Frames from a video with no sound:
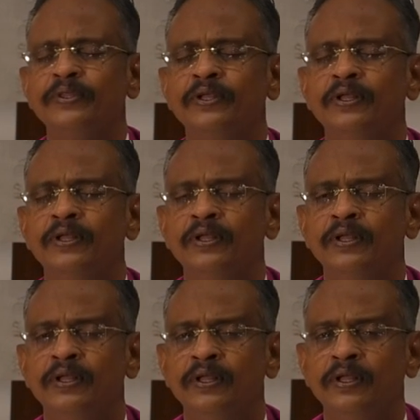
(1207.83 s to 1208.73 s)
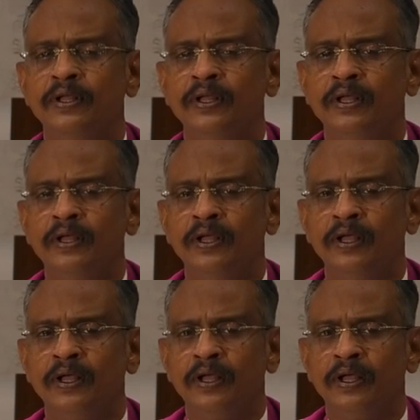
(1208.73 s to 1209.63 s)

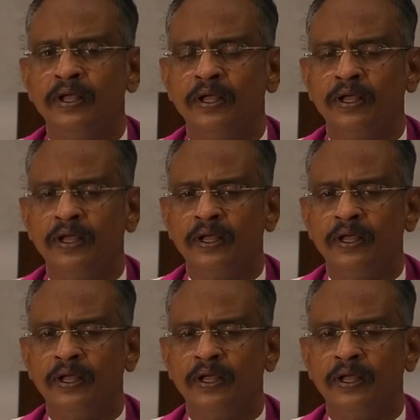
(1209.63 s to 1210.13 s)
No one is speaking in this clip.